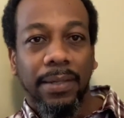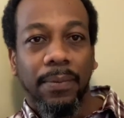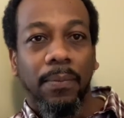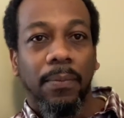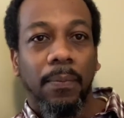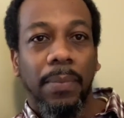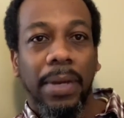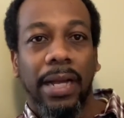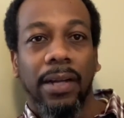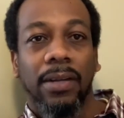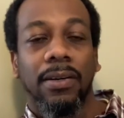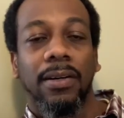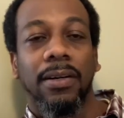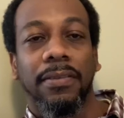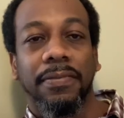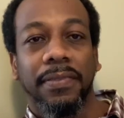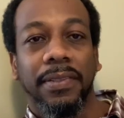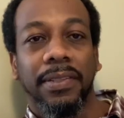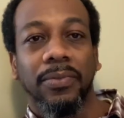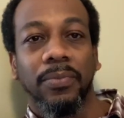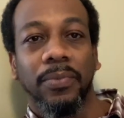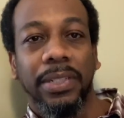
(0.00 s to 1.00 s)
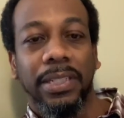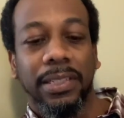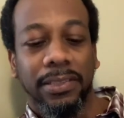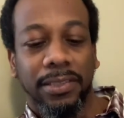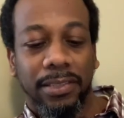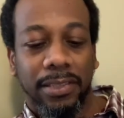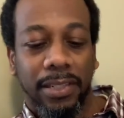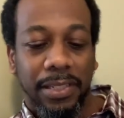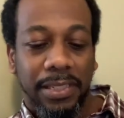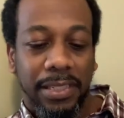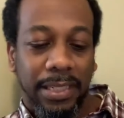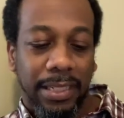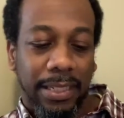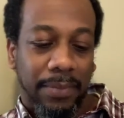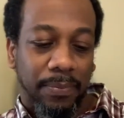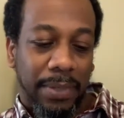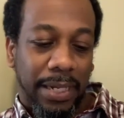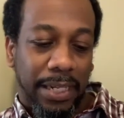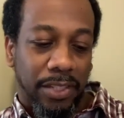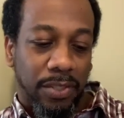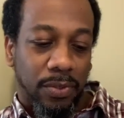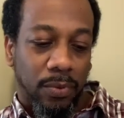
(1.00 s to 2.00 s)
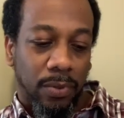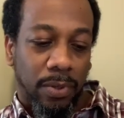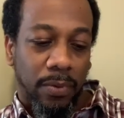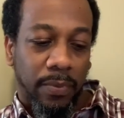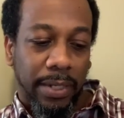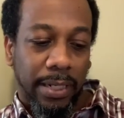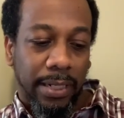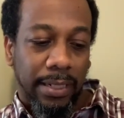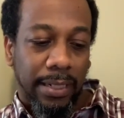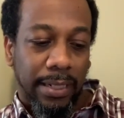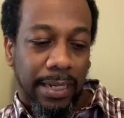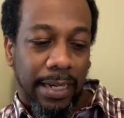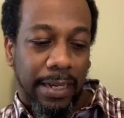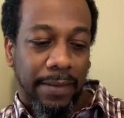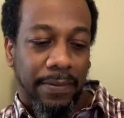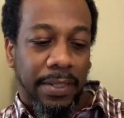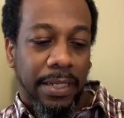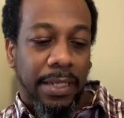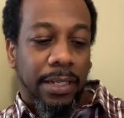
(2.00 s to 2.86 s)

back off and we can start to get back to our regular life.